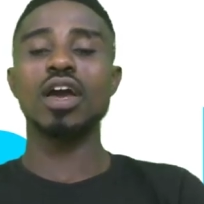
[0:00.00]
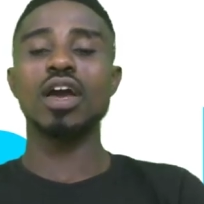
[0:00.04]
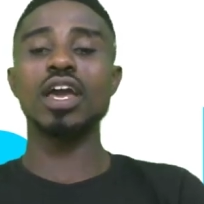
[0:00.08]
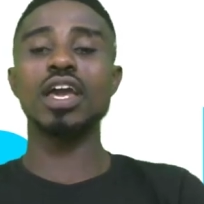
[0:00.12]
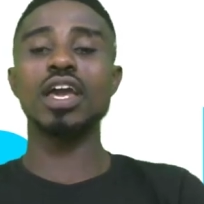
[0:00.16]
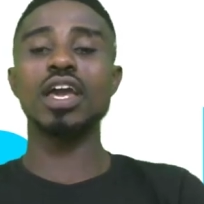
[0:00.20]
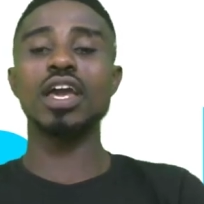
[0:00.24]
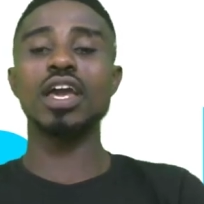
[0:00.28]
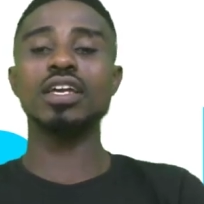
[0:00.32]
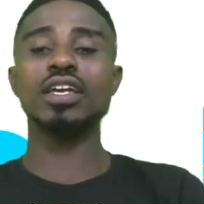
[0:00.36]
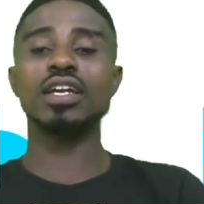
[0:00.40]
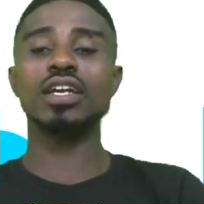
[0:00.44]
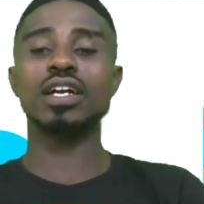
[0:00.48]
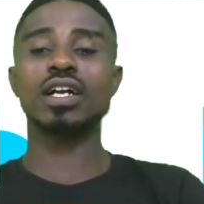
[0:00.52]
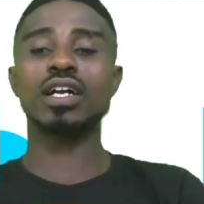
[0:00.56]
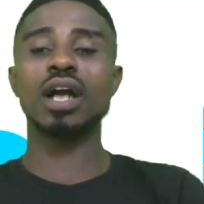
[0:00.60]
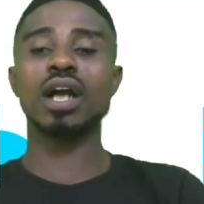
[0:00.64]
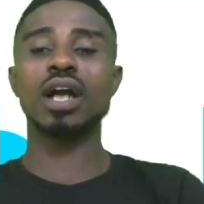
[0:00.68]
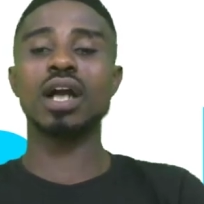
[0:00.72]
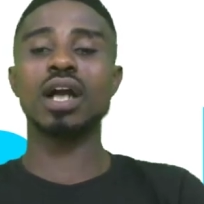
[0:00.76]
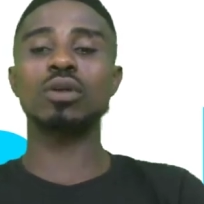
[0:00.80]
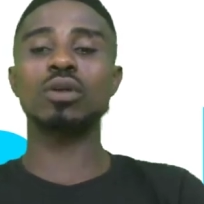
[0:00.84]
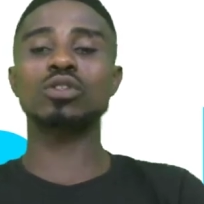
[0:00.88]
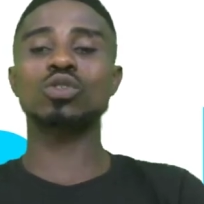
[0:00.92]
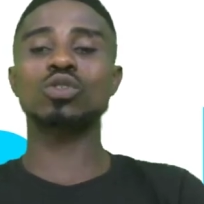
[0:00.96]
A.
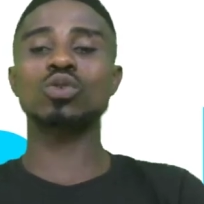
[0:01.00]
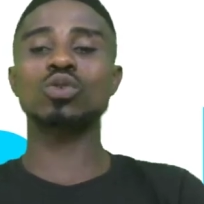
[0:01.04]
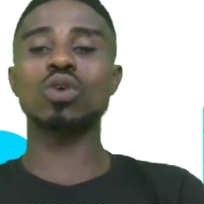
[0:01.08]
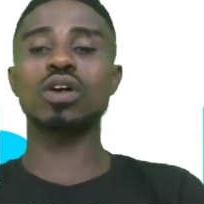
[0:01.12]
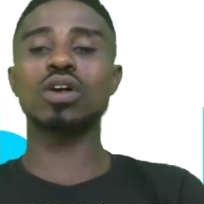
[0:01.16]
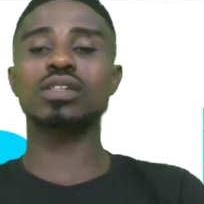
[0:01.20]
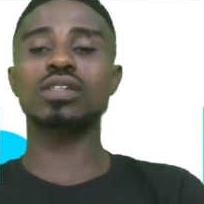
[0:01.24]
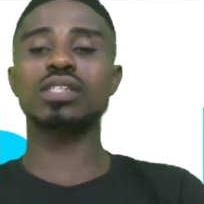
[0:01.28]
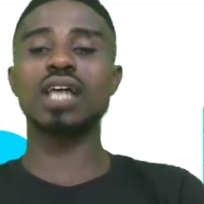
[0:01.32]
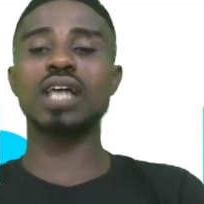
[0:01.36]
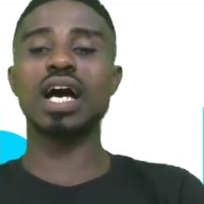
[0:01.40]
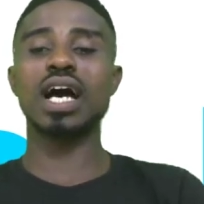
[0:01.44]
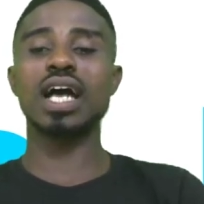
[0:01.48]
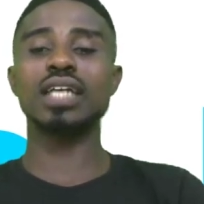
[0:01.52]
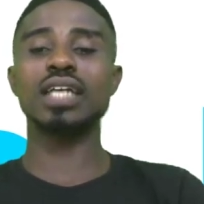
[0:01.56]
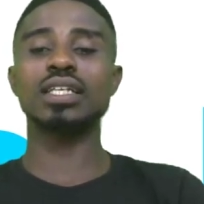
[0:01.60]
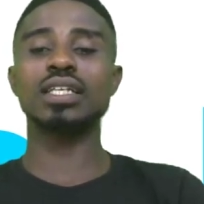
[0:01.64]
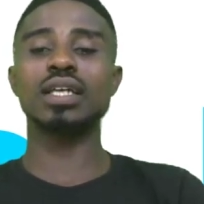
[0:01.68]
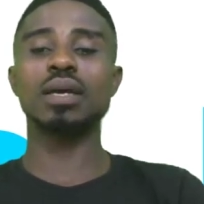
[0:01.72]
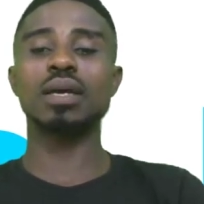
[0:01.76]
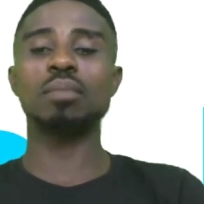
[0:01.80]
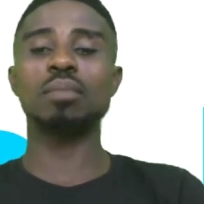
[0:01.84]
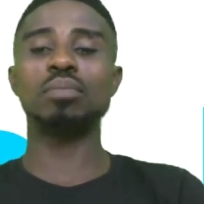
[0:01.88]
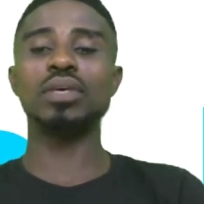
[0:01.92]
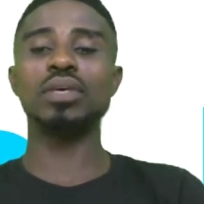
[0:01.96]
Carbon 2
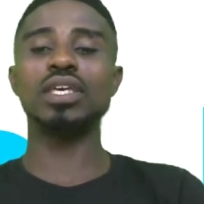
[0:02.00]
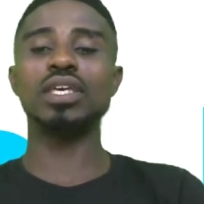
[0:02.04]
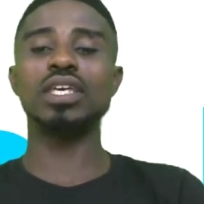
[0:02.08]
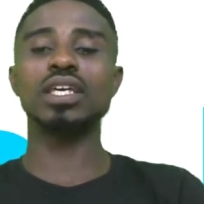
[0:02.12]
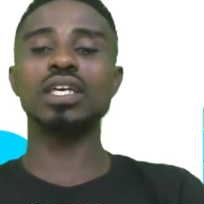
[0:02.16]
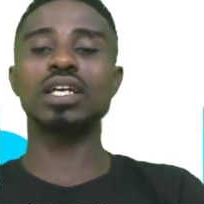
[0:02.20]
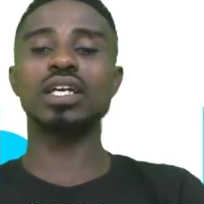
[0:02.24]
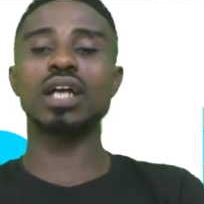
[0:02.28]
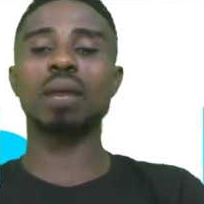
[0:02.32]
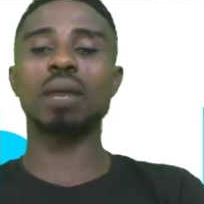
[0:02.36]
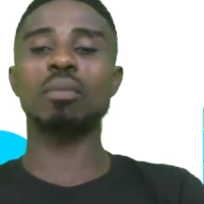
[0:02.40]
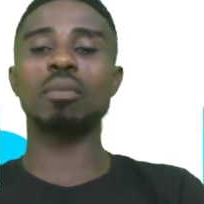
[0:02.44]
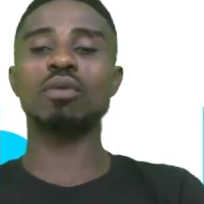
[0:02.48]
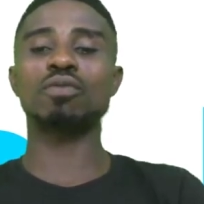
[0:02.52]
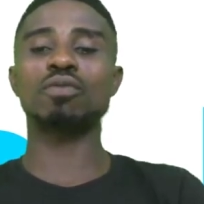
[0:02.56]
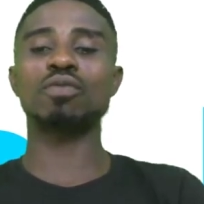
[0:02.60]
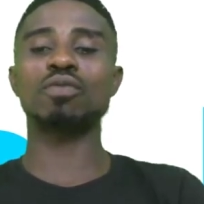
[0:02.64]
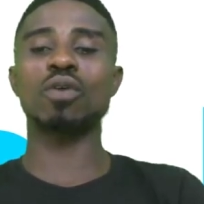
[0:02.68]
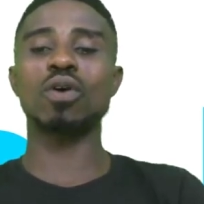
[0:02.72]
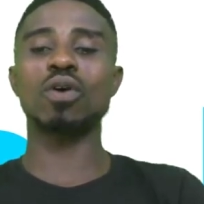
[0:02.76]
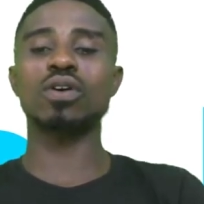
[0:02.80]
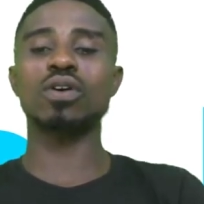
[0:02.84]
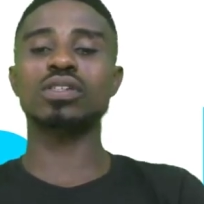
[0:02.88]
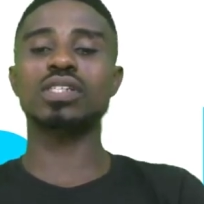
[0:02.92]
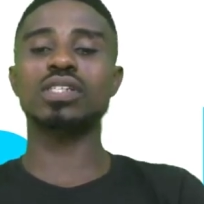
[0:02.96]
oxide, B. Carbon
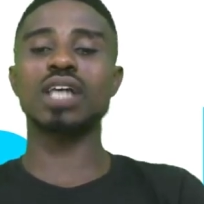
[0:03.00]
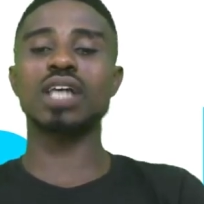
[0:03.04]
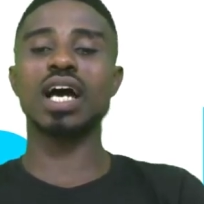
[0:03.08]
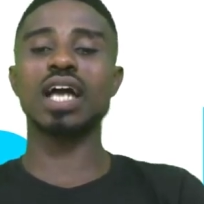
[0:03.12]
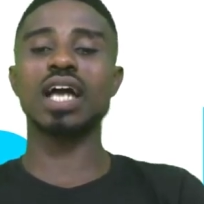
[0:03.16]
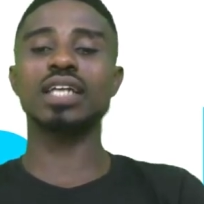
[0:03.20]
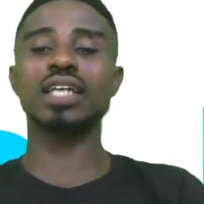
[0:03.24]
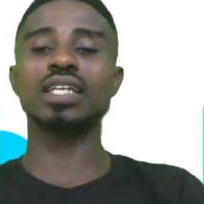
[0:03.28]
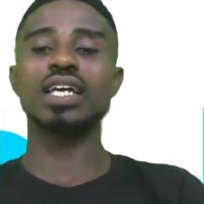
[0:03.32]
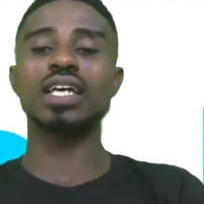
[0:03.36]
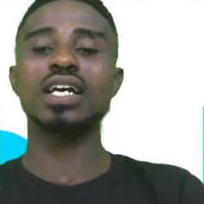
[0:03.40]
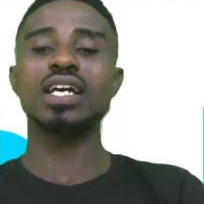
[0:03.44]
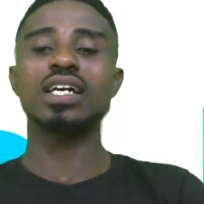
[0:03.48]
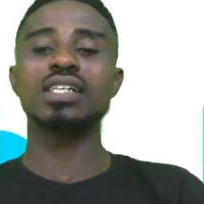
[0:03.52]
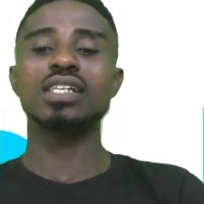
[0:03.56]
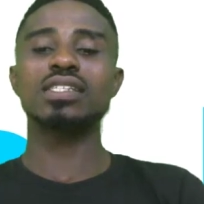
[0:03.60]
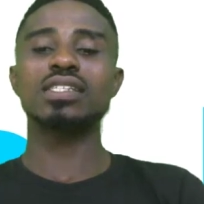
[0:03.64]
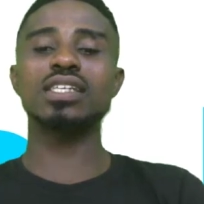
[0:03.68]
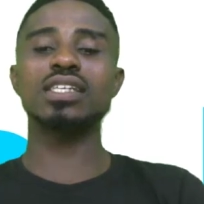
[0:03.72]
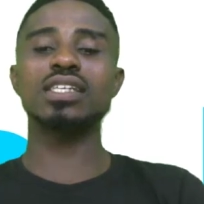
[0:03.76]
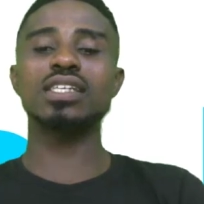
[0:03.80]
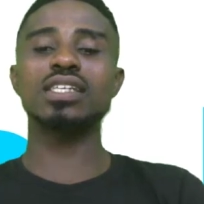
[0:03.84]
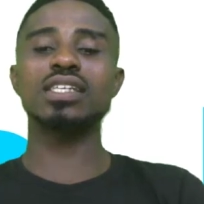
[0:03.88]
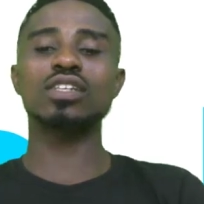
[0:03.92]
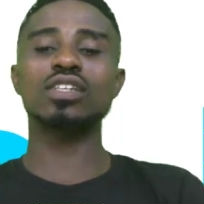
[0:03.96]
4 oxide,
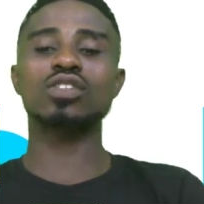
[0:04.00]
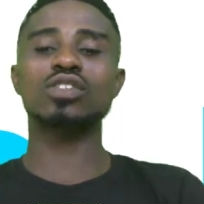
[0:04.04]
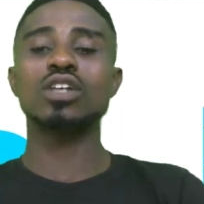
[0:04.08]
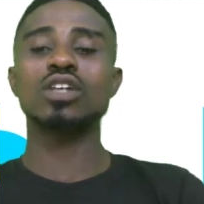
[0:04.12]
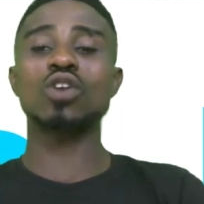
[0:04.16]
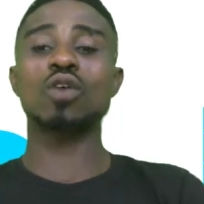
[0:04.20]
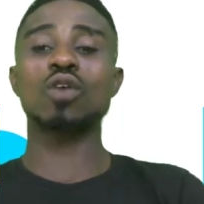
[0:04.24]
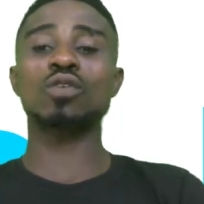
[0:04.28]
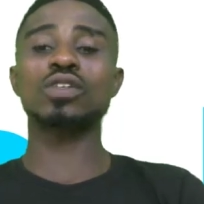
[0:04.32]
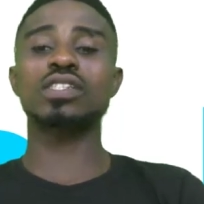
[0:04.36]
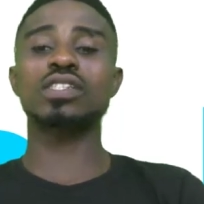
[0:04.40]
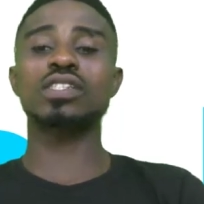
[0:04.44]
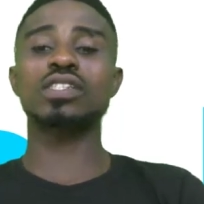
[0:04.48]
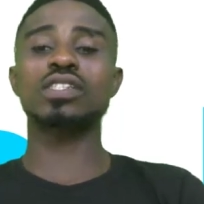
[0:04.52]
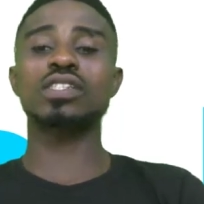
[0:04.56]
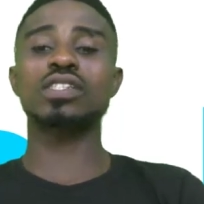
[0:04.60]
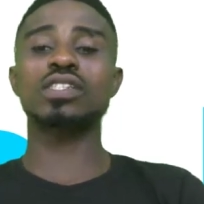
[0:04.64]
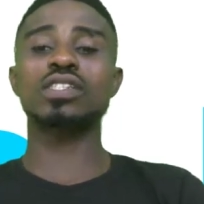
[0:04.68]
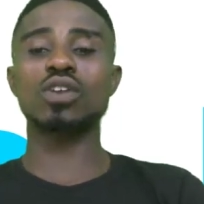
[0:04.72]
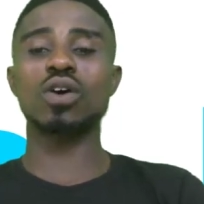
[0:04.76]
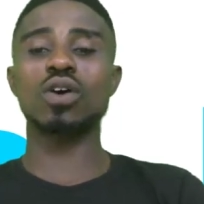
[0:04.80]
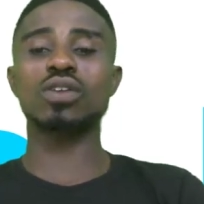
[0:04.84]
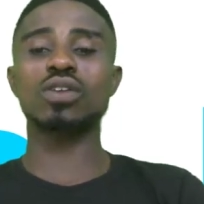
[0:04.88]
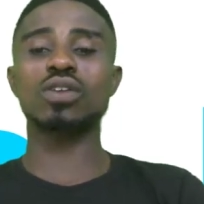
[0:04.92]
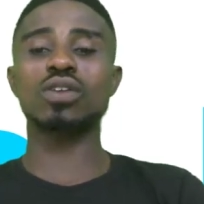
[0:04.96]
C. Sulfur
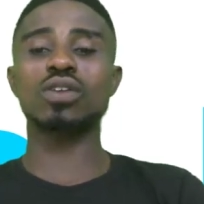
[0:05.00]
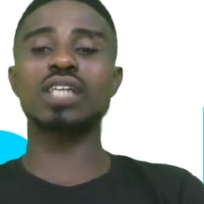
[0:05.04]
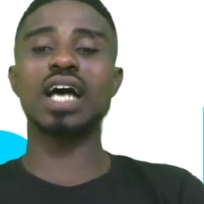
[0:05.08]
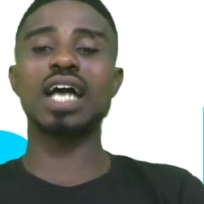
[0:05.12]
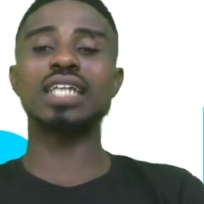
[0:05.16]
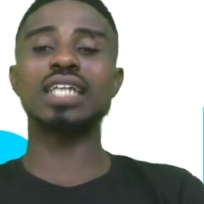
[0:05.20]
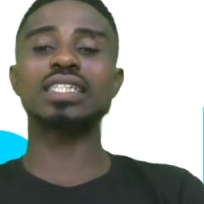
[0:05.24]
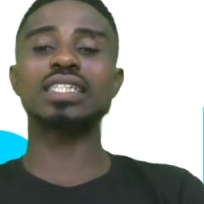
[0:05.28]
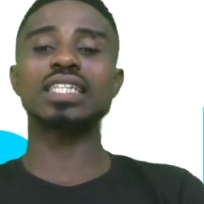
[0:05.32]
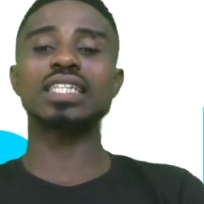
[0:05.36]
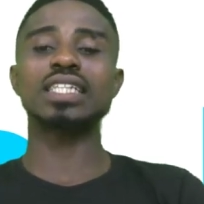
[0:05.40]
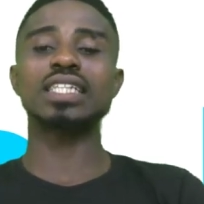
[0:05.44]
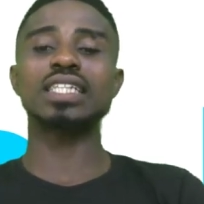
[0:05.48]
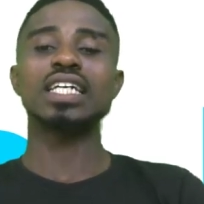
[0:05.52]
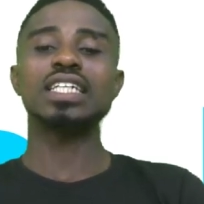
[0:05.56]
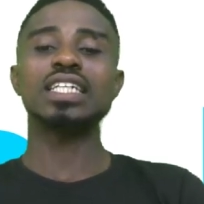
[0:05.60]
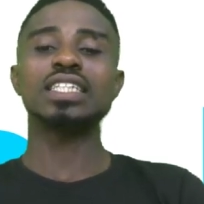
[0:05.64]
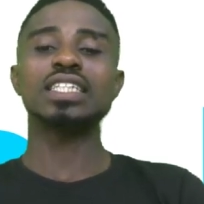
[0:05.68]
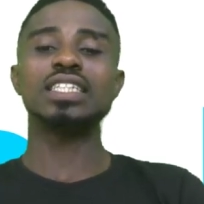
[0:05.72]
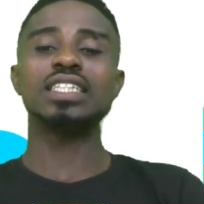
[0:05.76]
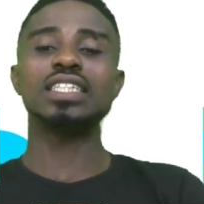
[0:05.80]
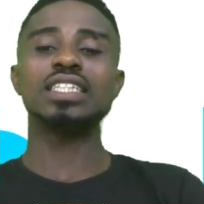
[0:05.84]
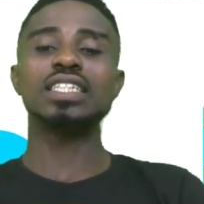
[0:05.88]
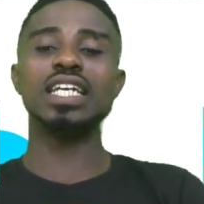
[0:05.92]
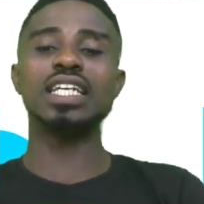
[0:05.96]
6 oxide,
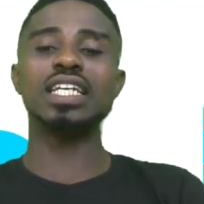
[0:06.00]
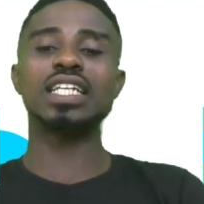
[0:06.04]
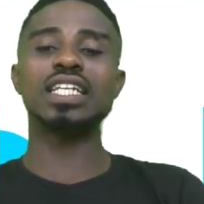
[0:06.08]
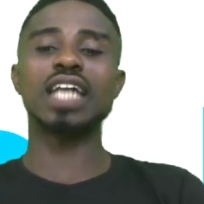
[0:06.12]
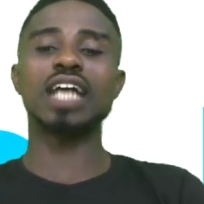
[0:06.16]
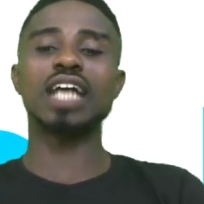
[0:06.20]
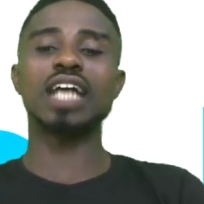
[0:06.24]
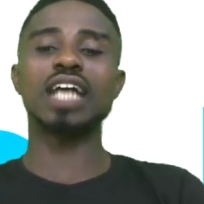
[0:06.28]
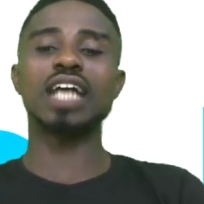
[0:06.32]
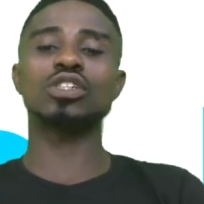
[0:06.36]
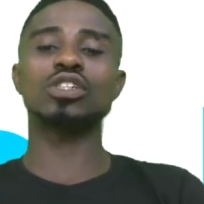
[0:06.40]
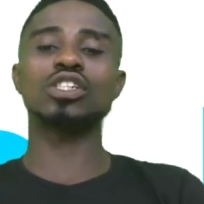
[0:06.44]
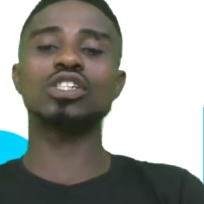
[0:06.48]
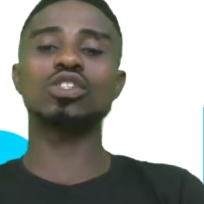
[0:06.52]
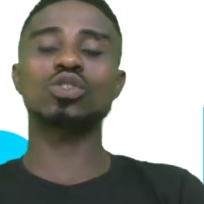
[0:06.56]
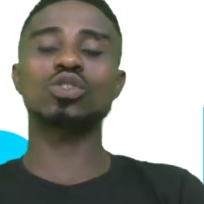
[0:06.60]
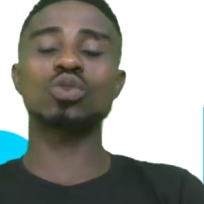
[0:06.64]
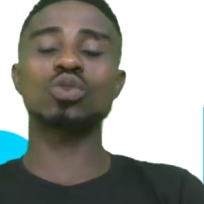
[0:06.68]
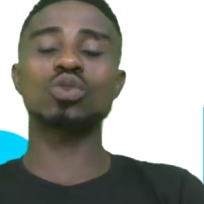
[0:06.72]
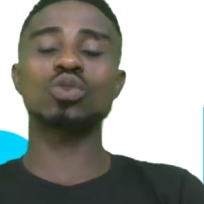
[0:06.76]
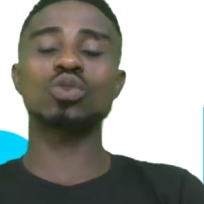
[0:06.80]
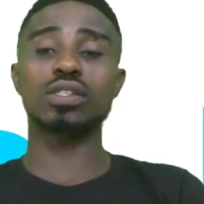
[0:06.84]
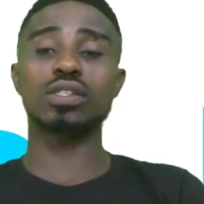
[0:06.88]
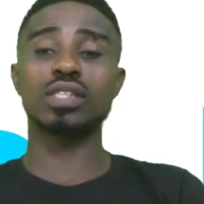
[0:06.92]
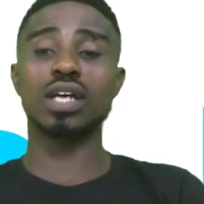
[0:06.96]
D. Nitrogen
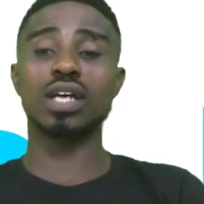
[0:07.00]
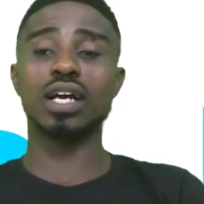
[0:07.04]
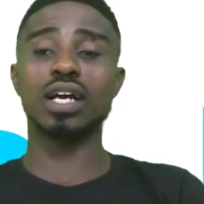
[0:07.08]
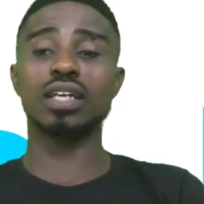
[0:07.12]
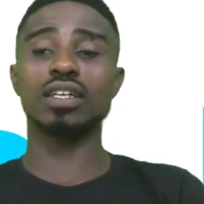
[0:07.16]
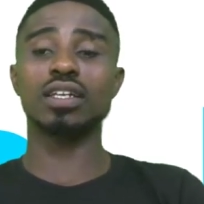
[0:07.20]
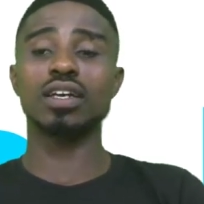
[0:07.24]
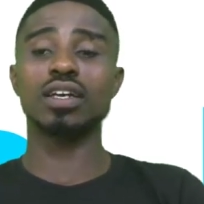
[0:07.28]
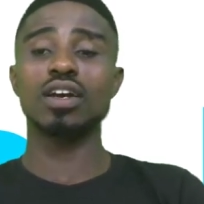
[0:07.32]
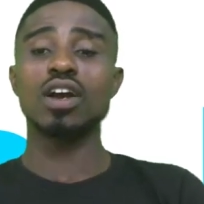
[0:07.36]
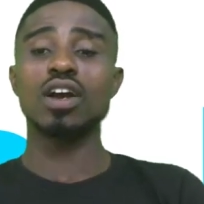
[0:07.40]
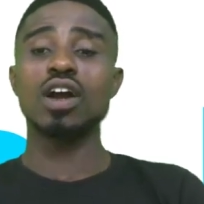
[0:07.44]
2 oxide.